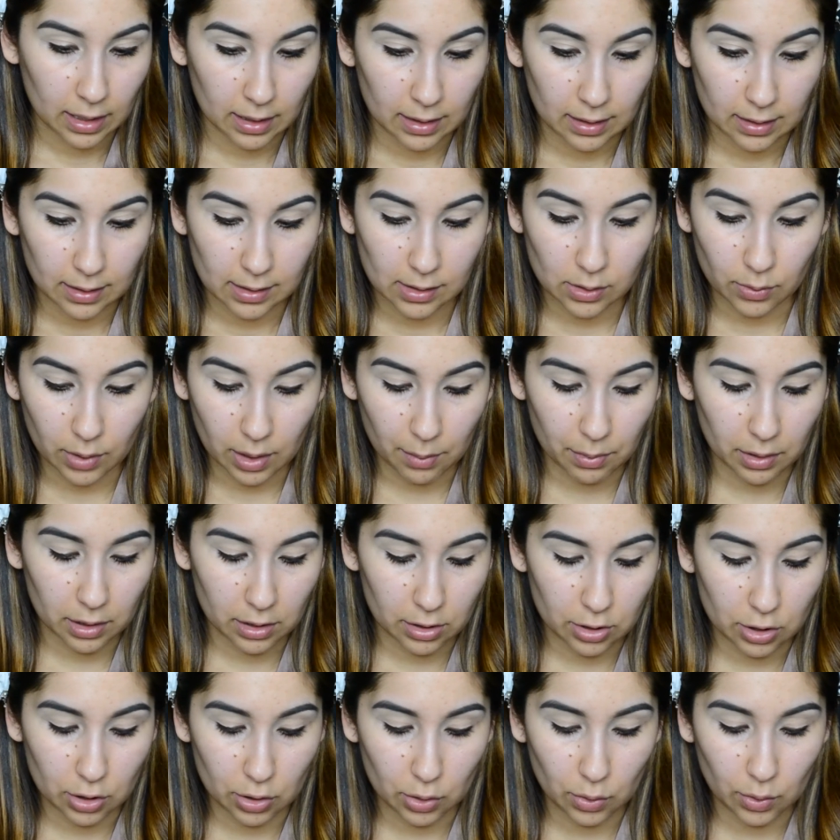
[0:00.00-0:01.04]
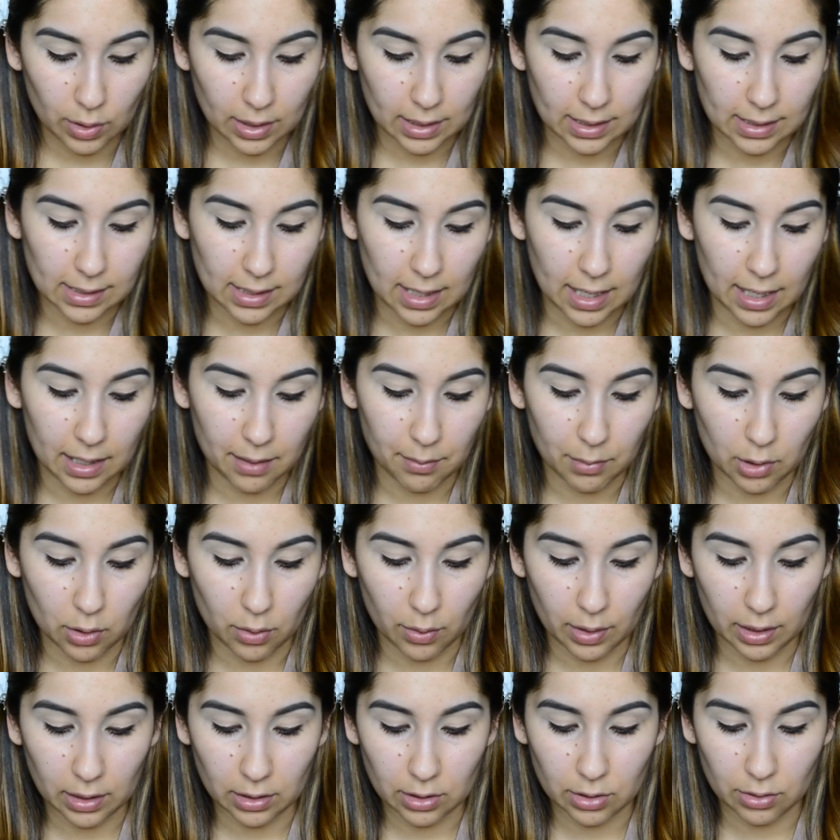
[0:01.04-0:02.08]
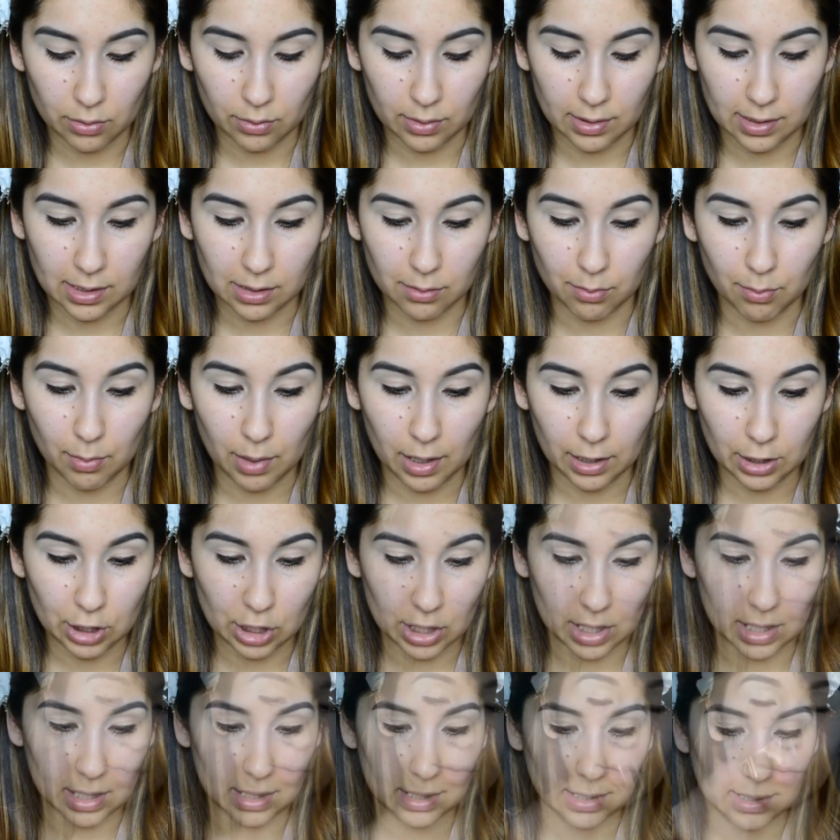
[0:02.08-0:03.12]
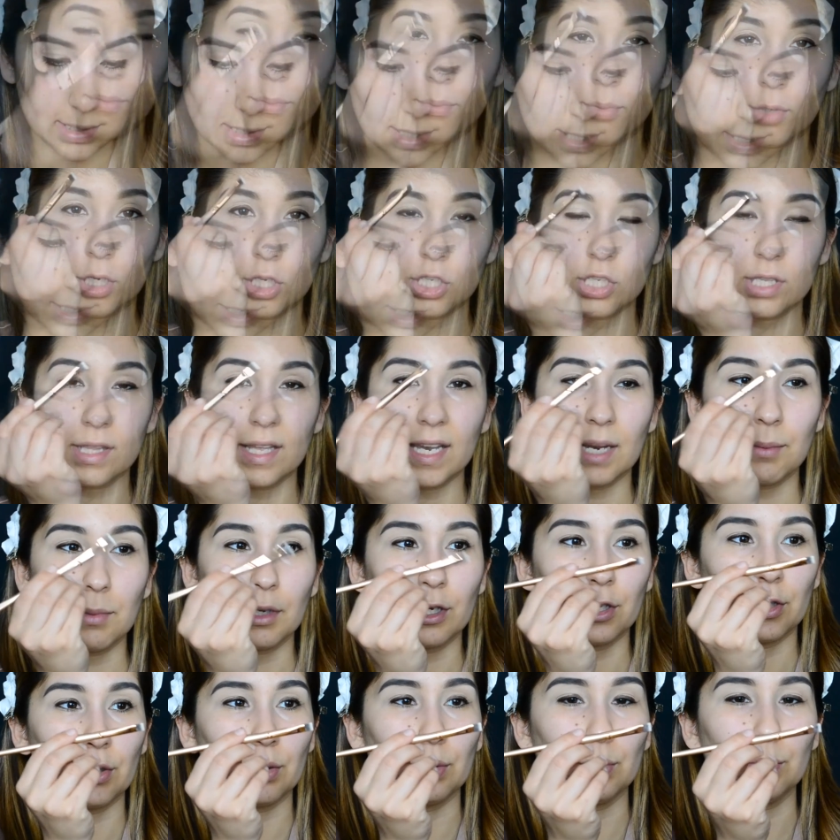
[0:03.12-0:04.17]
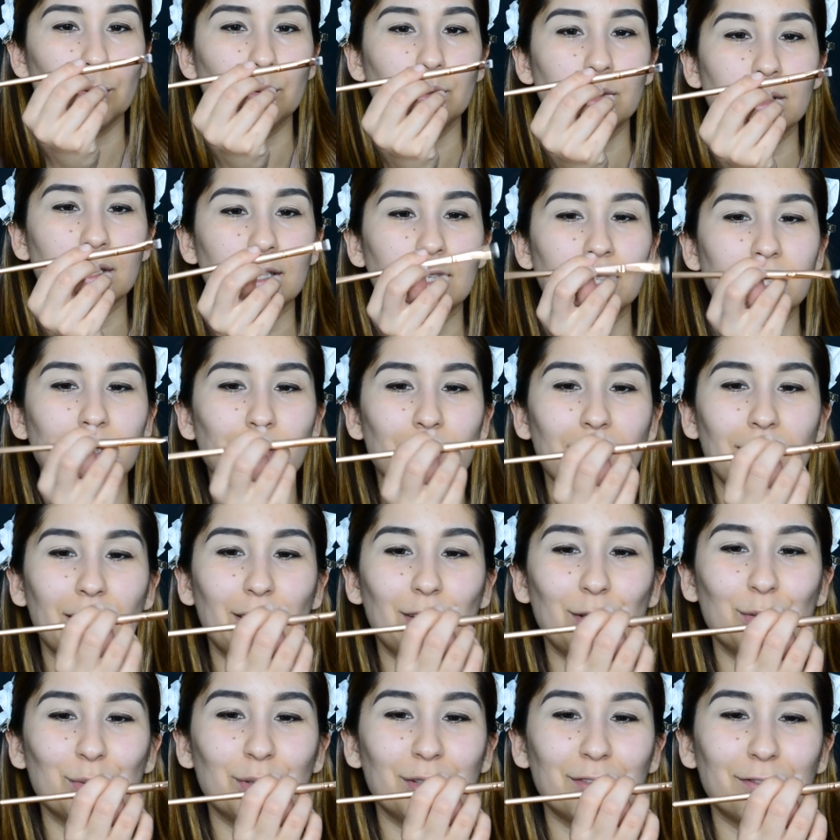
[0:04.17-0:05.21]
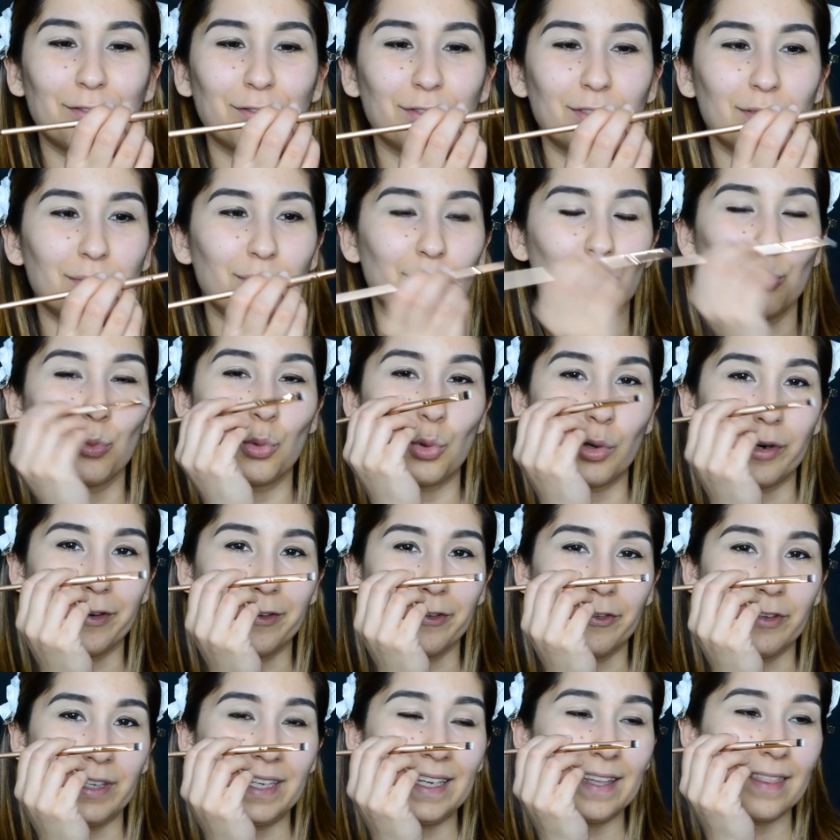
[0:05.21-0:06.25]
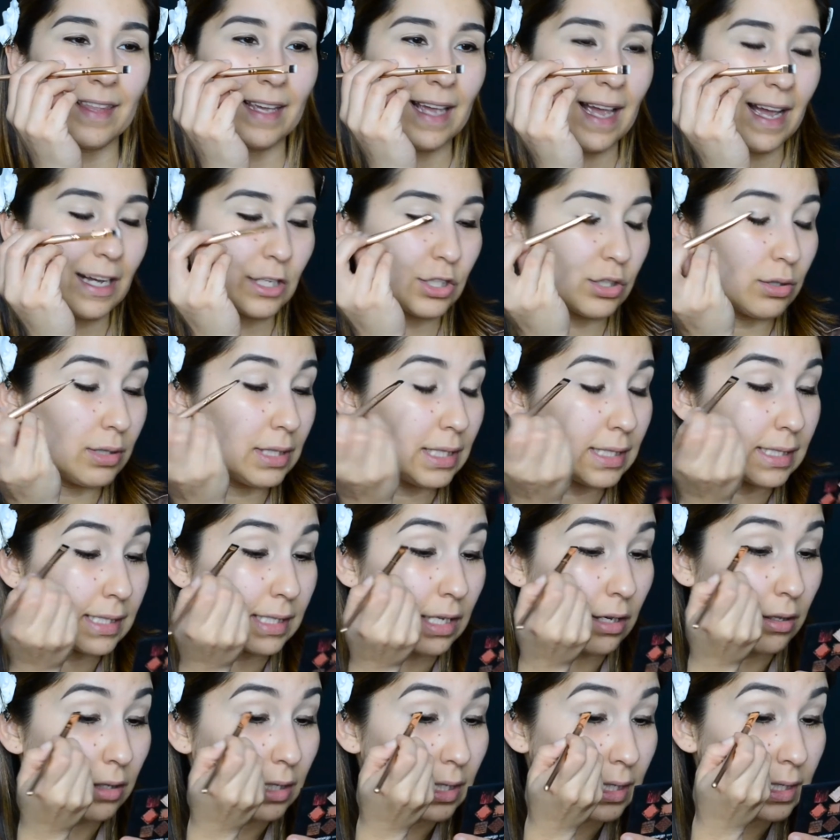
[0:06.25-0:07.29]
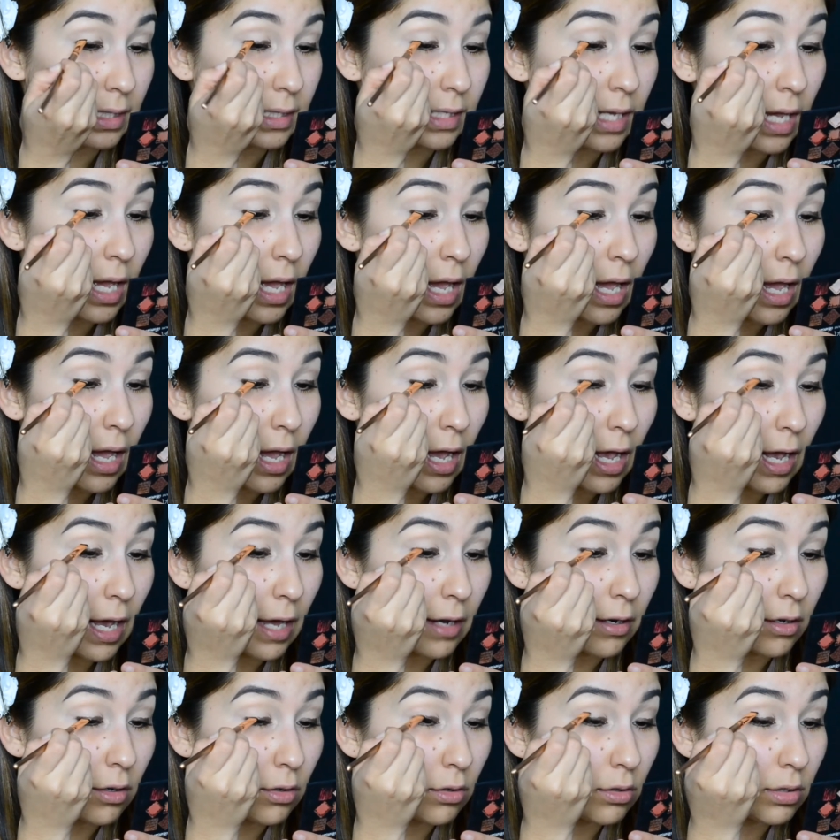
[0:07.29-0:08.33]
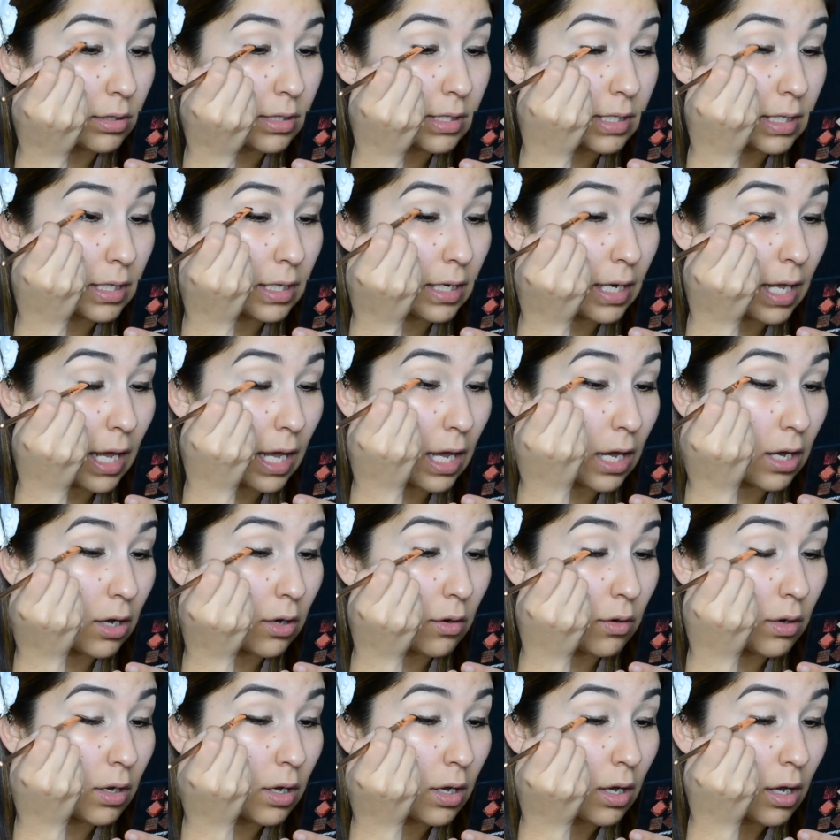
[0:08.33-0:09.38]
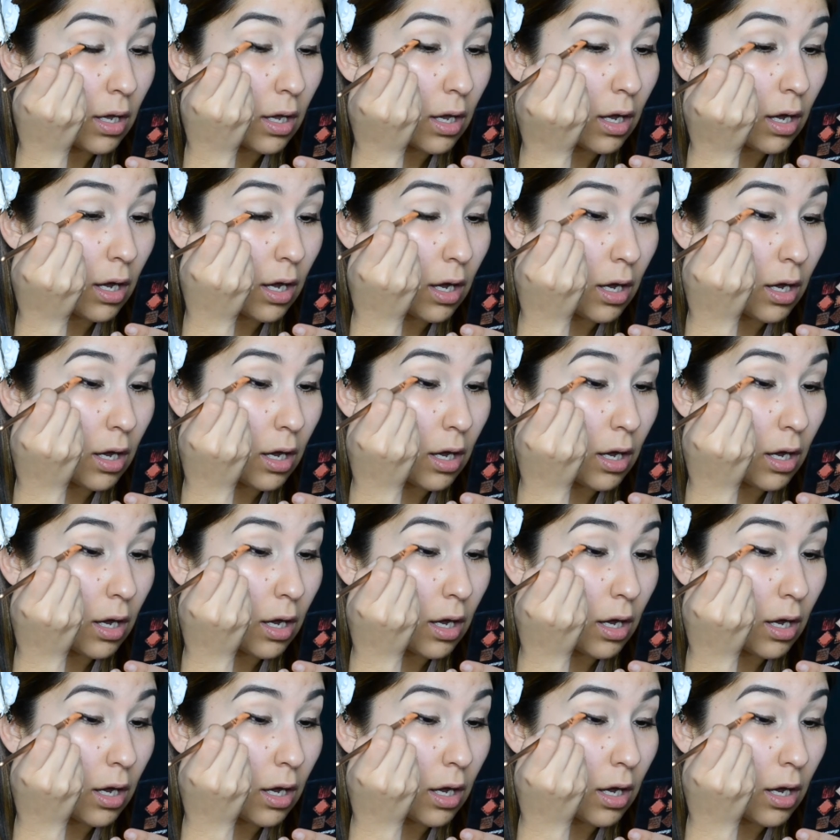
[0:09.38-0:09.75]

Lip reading: So what I'm gonna do is I am going to smudge this. The brush that I'm gonna use is my new one from Morphe. They actually sell these at Ulta now.